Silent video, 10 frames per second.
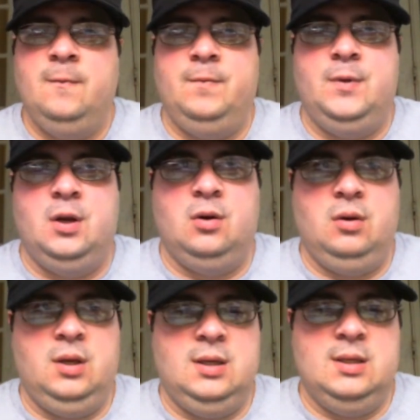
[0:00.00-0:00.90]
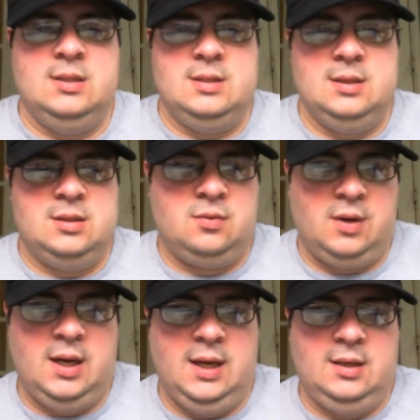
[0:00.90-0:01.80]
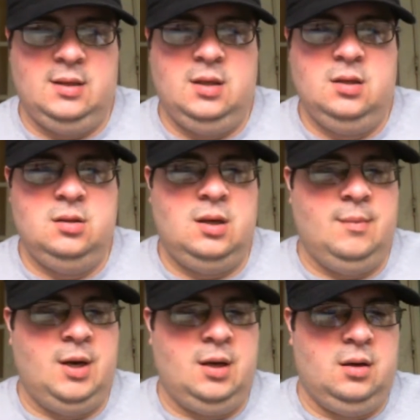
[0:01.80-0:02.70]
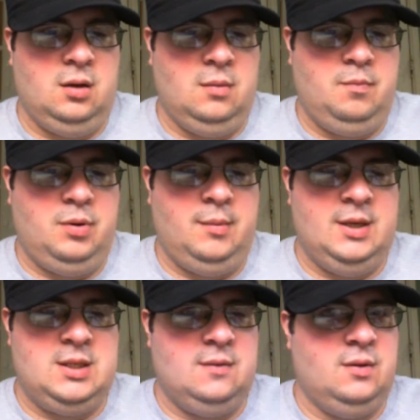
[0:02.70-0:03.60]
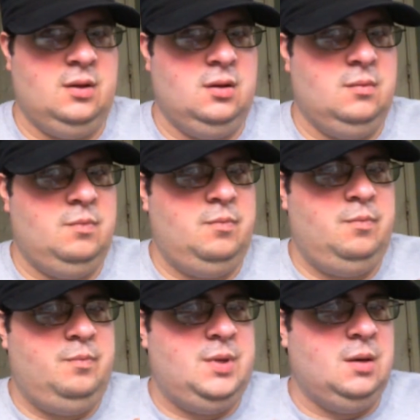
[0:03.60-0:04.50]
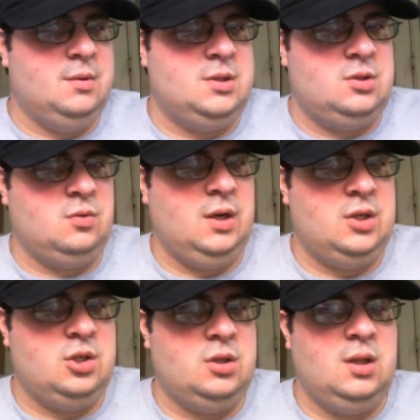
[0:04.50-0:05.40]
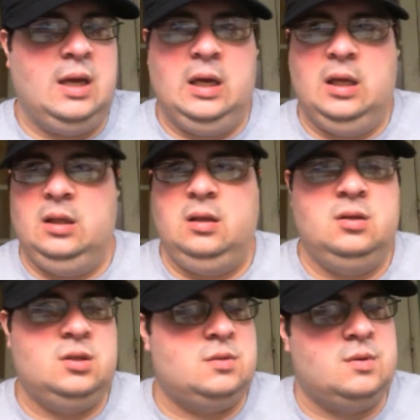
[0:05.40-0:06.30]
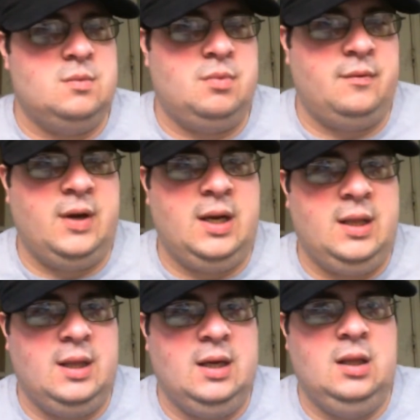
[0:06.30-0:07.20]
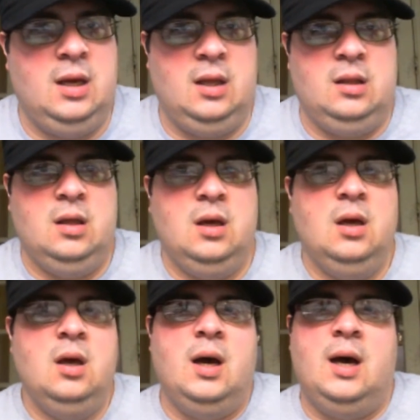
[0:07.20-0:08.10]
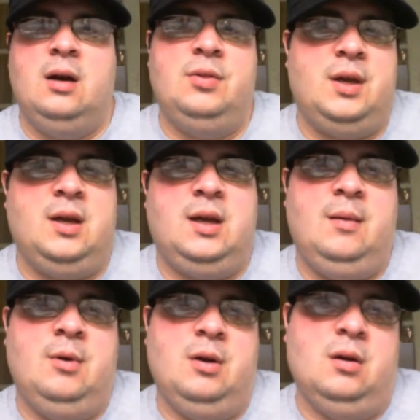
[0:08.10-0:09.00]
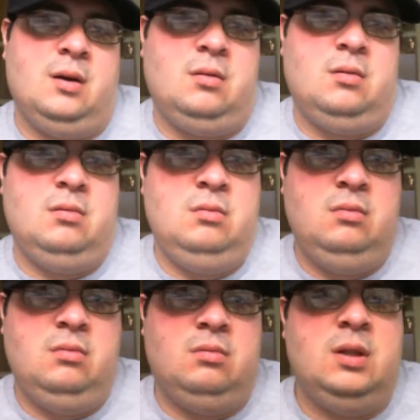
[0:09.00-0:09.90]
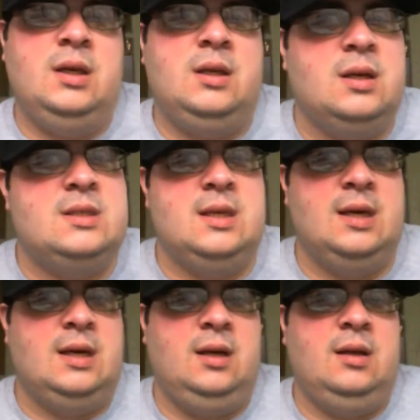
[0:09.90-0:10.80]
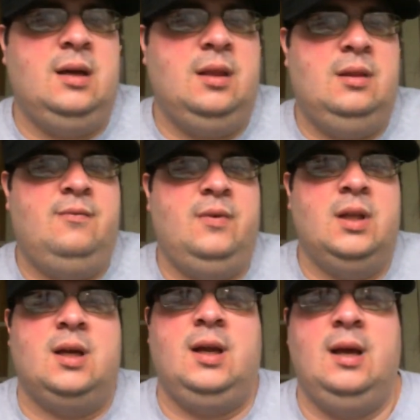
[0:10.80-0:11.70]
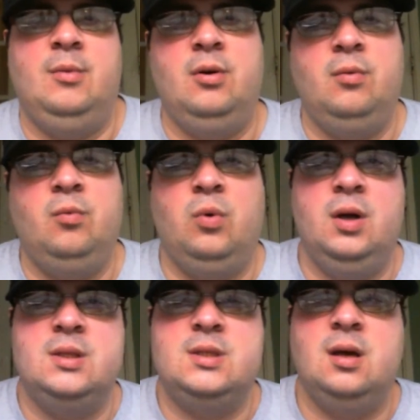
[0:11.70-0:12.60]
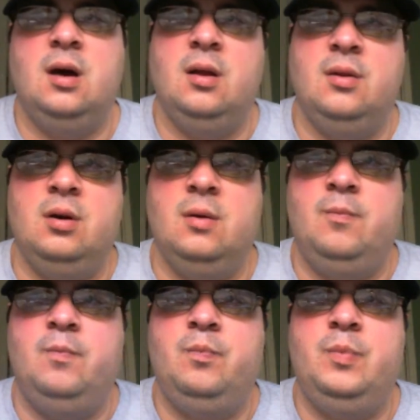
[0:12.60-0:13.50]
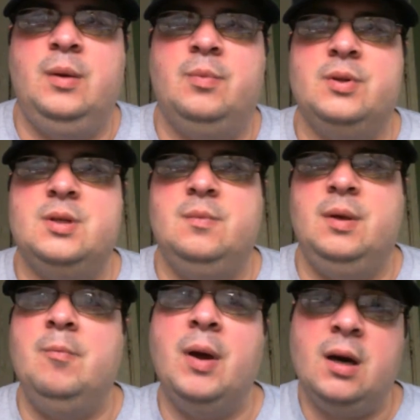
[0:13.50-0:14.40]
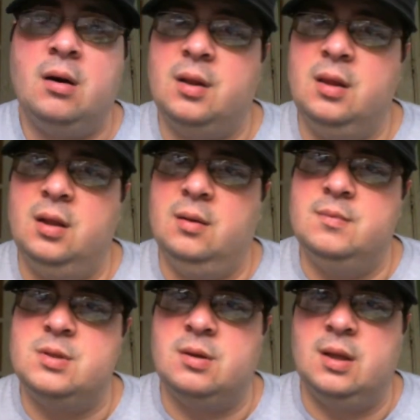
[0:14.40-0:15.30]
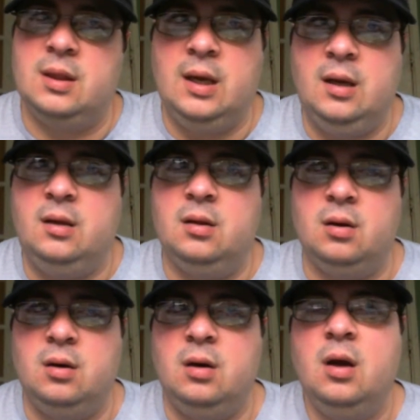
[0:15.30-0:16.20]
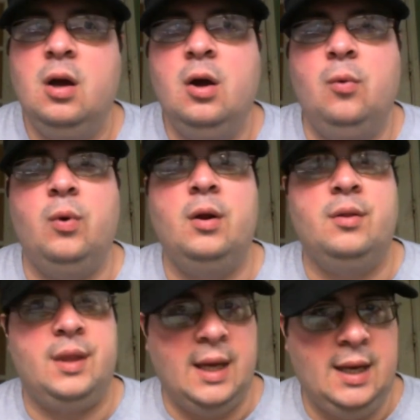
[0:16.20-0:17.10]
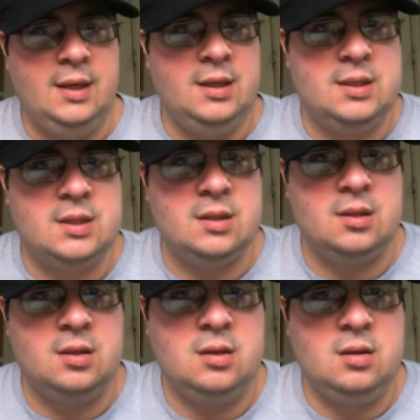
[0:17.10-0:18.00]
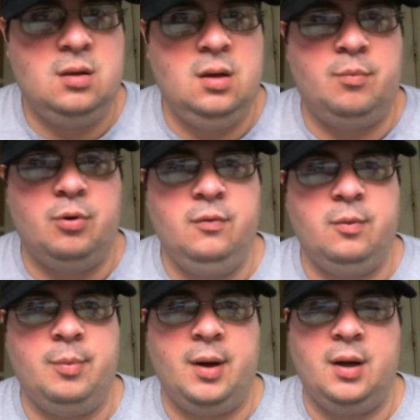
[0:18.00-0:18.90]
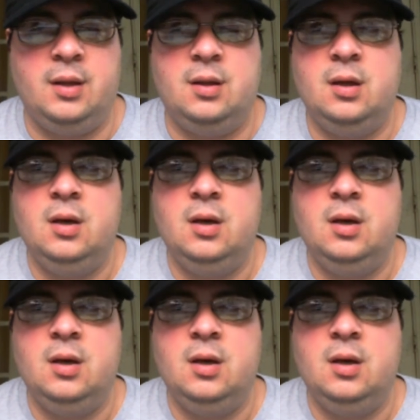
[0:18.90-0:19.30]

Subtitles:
Is this right? Am I gonna put myself in a terrible situation? And he just wasn't providing that. And I don't think a gamer really does that. I feel like a gamer wants other people to be better than them so that they learn where they need to improve upon.